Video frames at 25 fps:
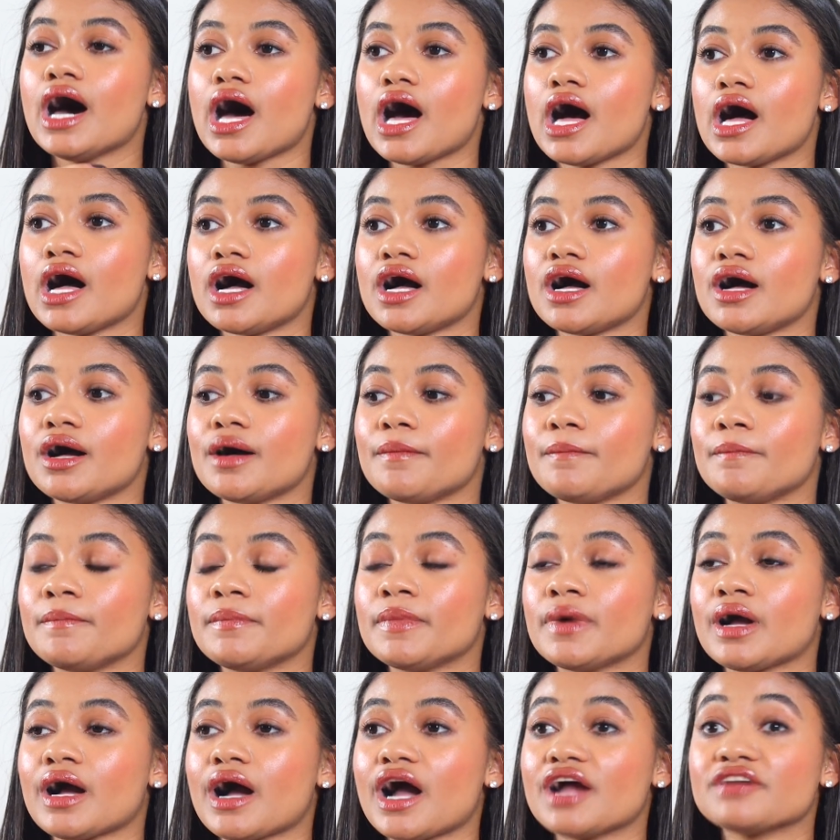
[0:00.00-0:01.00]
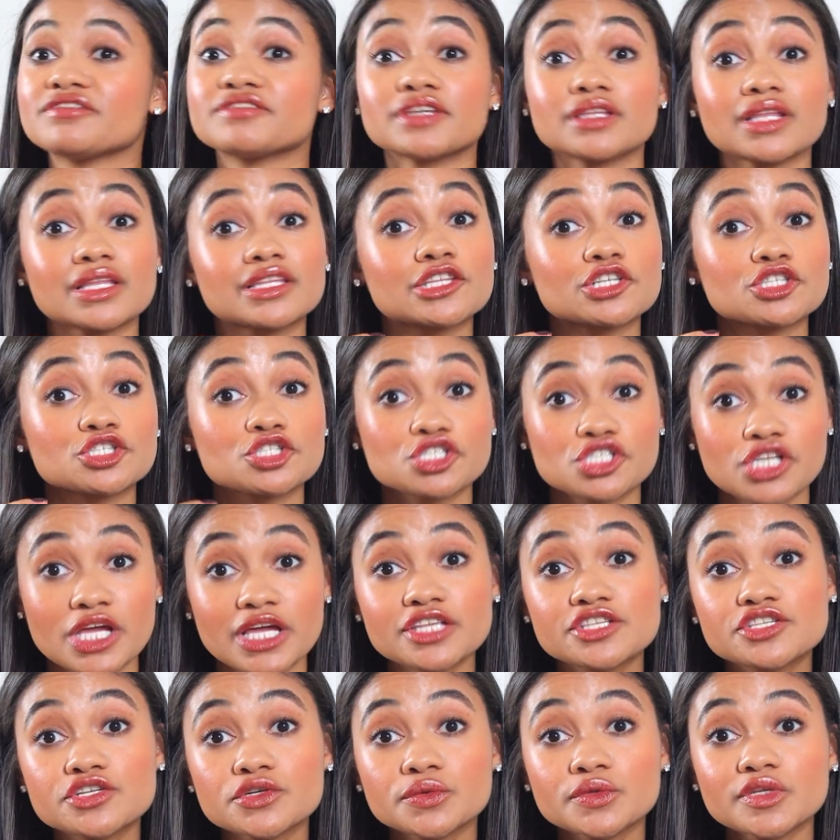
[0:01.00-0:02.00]
Um, I feel like their
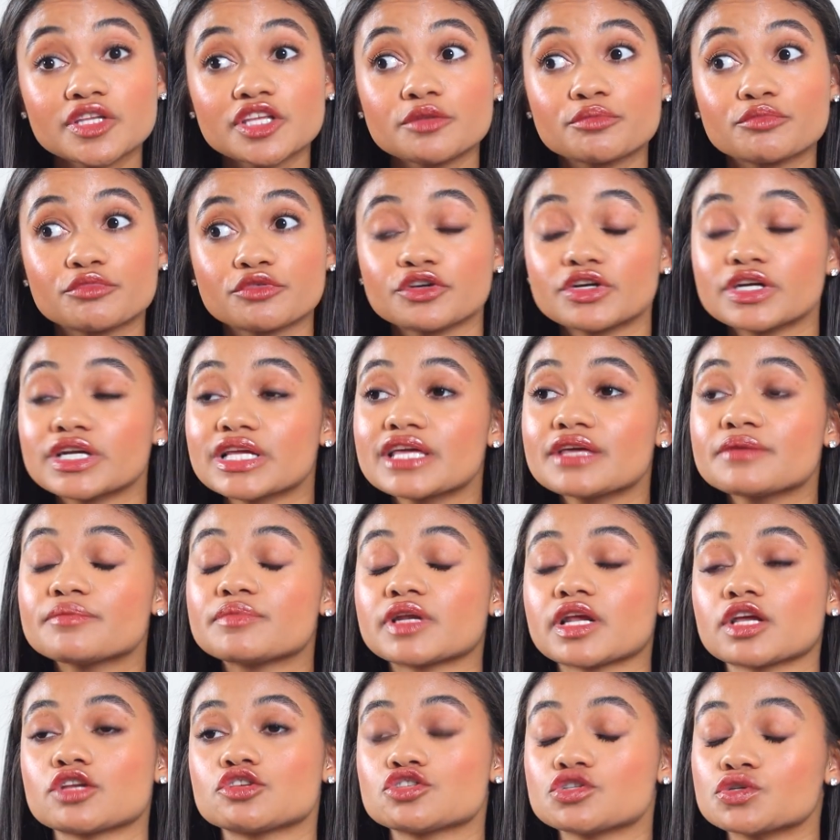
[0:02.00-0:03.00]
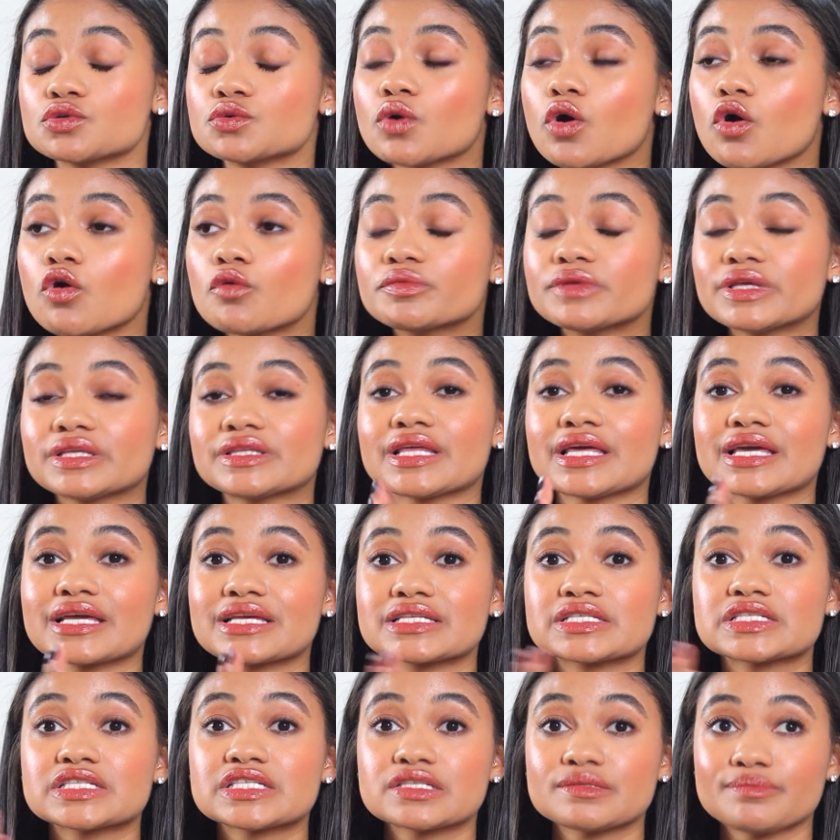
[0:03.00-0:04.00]
shades are really pretty, but I do hope that they
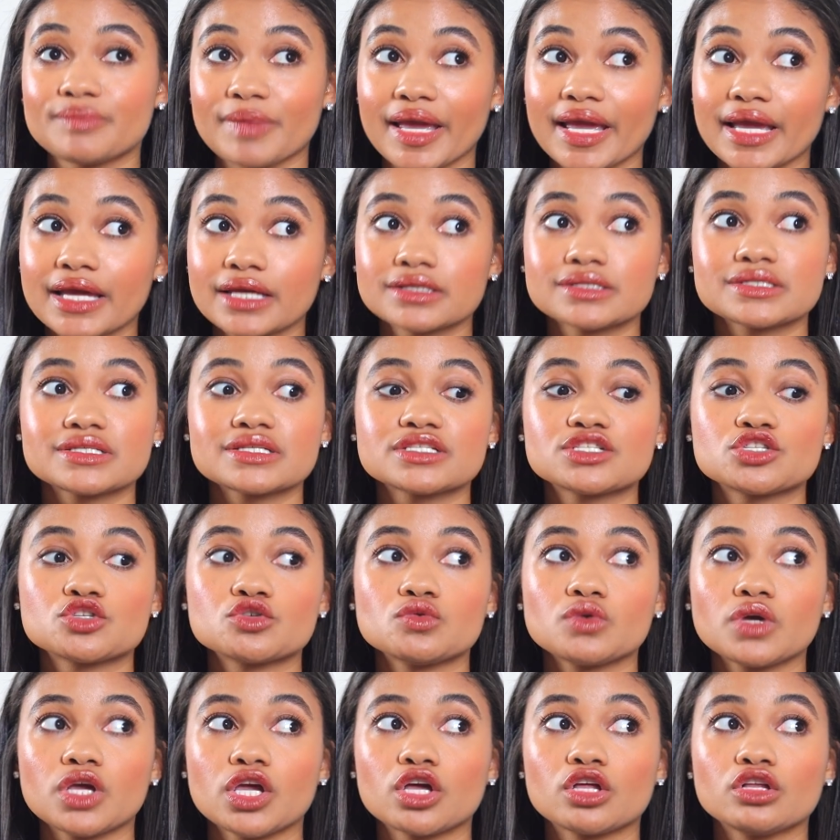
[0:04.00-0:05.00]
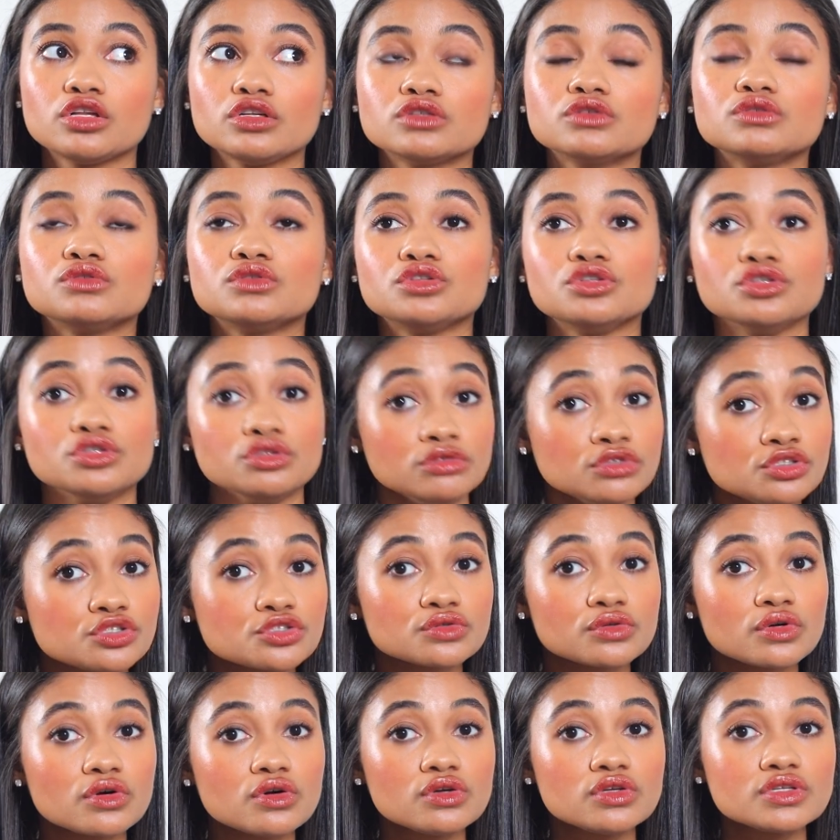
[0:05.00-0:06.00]
expand to include
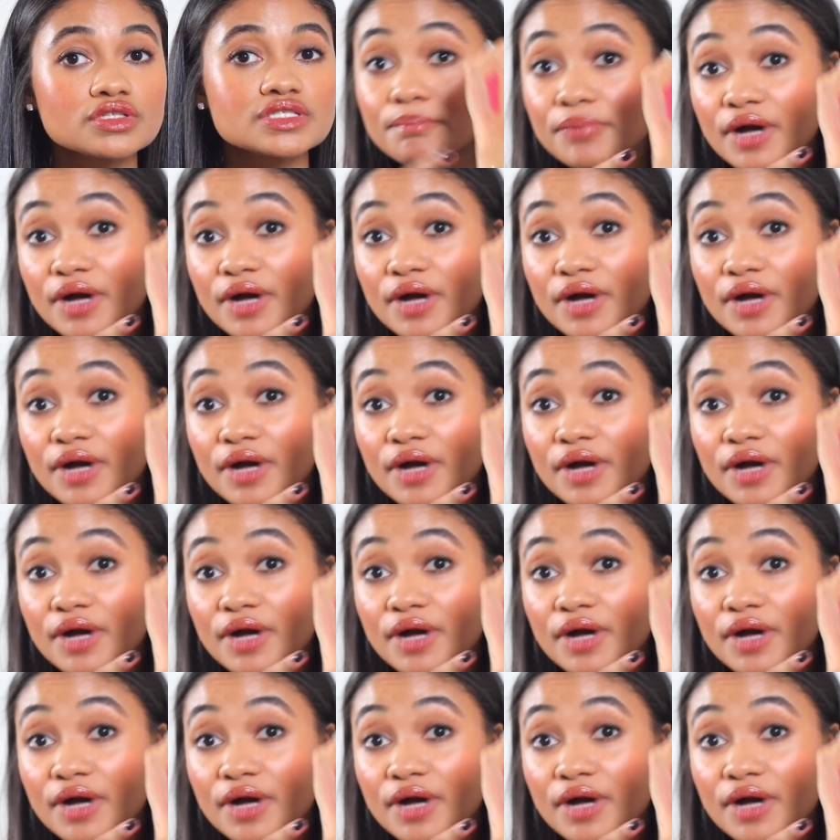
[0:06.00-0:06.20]
neutrals.